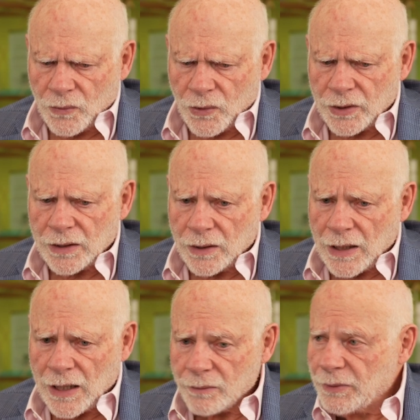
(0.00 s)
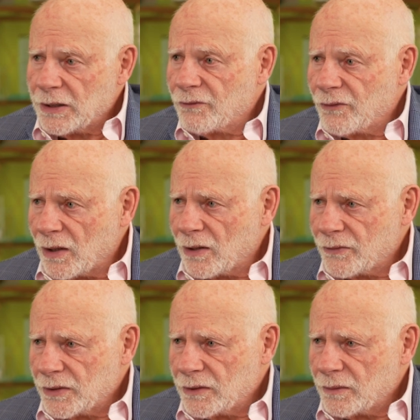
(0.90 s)
learning how to be
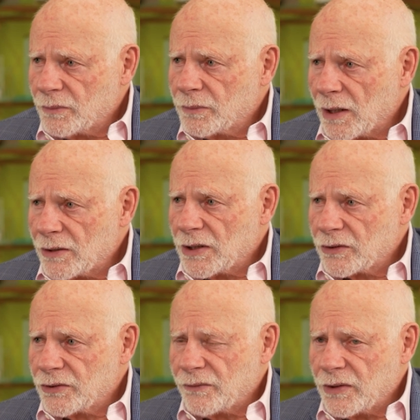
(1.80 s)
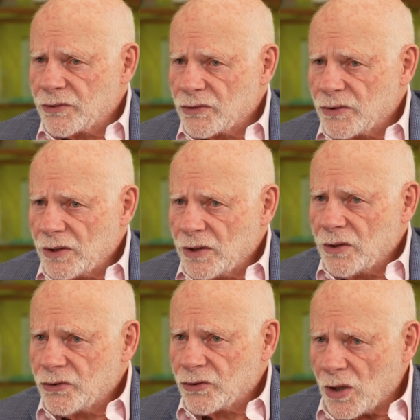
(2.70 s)
involved in projects of this
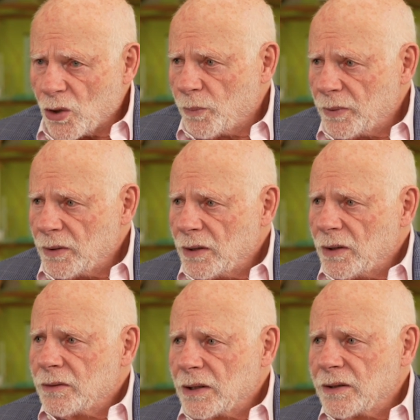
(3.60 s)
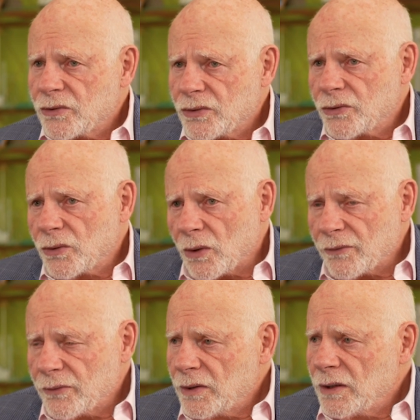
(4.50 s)
scope, that this will sort
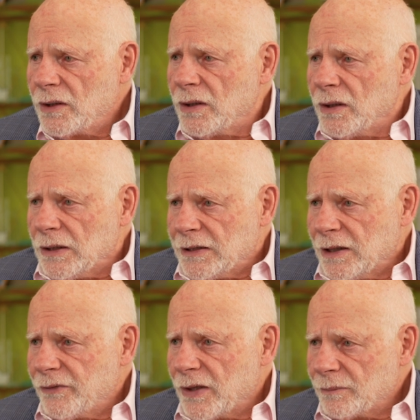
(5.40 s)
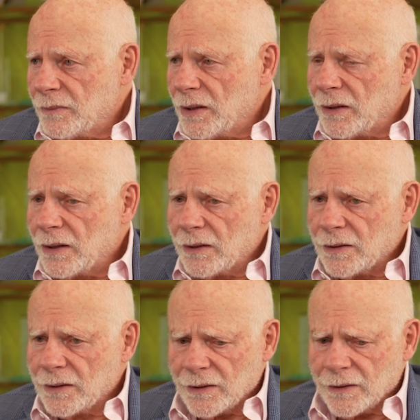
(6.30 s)
of give them
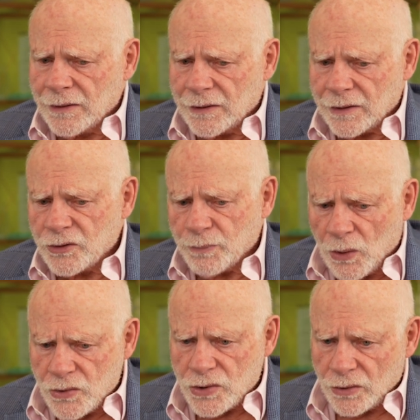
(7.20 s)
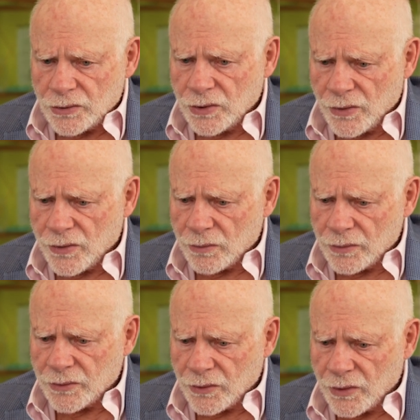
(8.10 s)
an exposure to
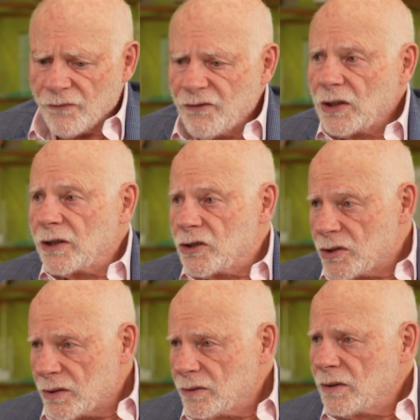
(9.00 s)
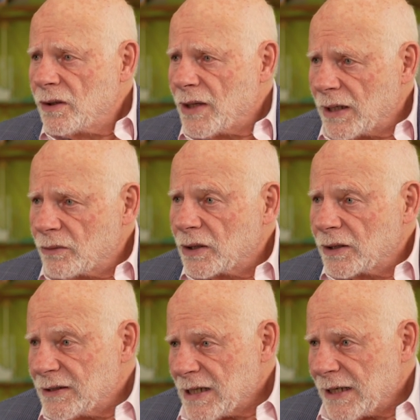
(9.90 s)
the village that it
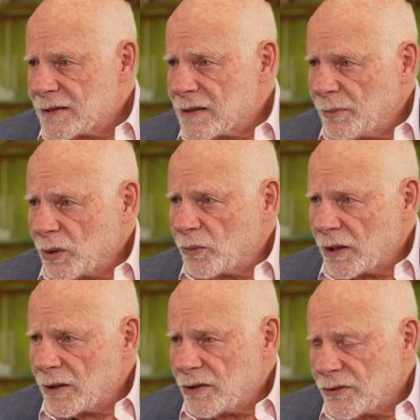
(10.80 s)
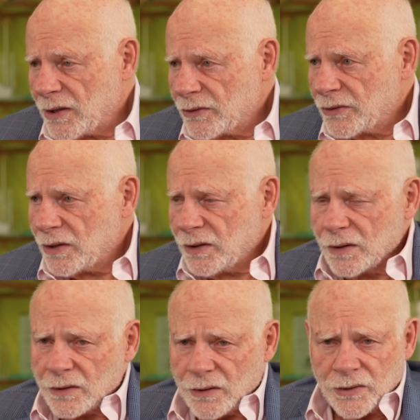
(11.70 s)
really takes to build one of these things.
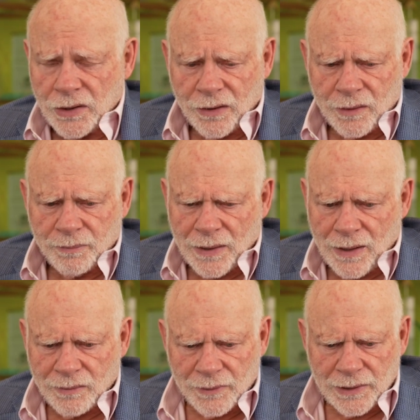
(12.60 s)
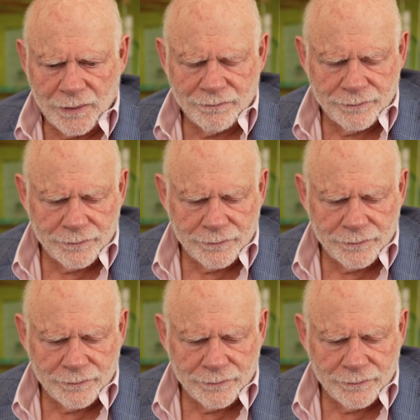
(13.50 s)
Because, there are probably